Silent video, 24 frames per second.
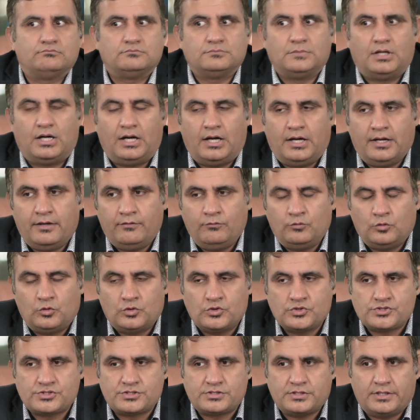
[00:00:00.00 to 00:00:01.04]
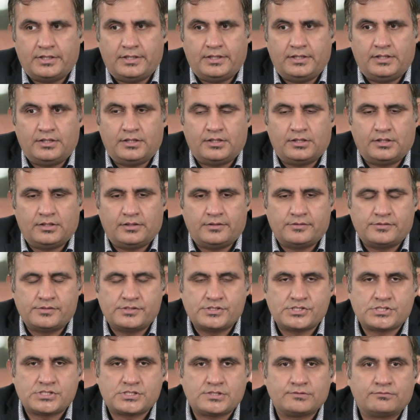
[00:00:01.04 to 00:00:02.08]
I was in
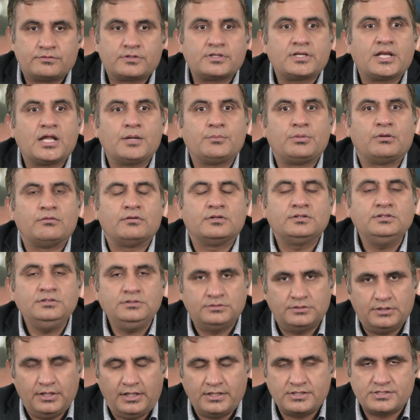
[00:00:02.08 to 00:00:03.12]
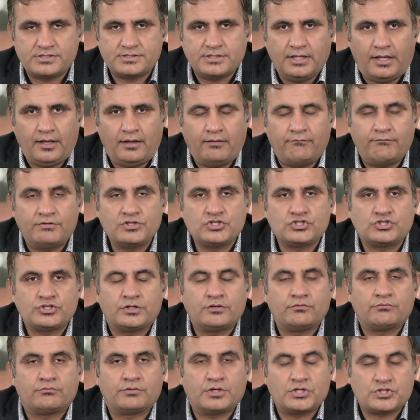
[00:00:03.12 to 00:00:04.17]
Savarna Bhavan. It's a
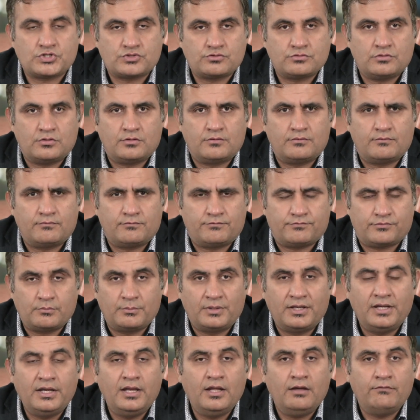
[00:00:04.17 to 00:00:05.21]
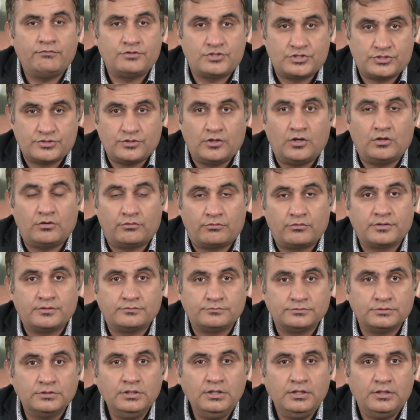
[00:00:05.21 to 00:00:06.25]
vegetarian restaurant from India, which is all around the
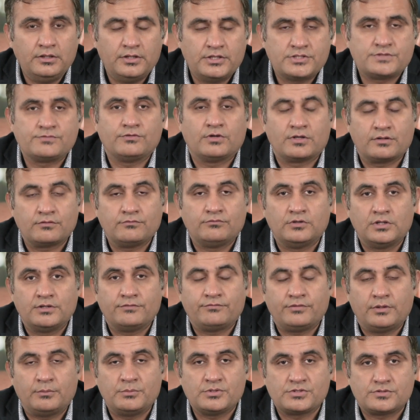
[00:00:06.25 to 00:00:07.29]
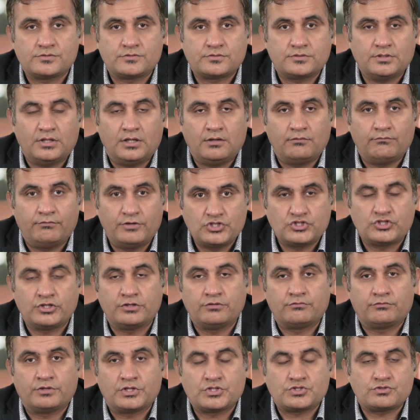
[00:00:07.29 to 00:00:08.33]
world. It's one of the world famous vegetarian
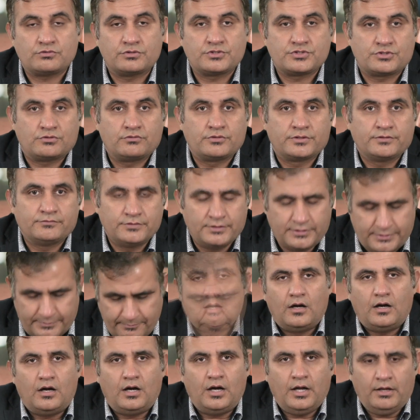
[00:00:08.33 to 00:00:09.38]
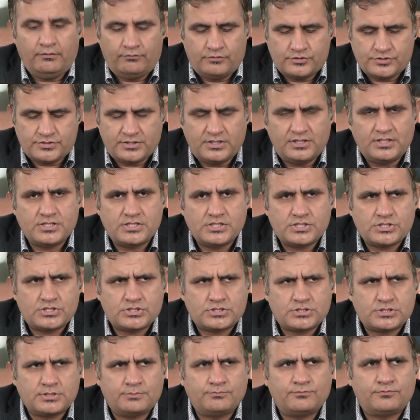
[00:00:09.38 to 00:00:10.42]
restaurants around the world. I was in
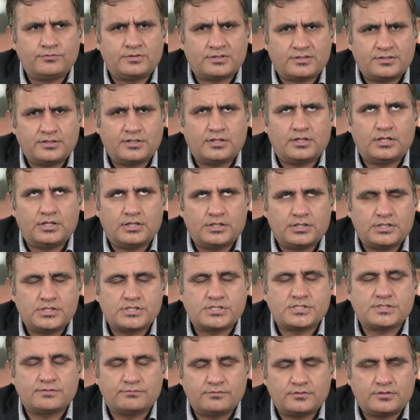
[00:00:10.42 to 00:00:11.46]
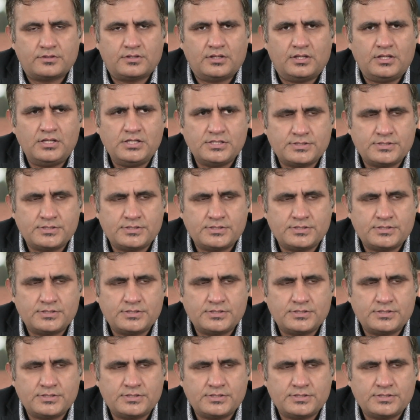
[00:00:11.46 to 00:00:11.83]
Savarna.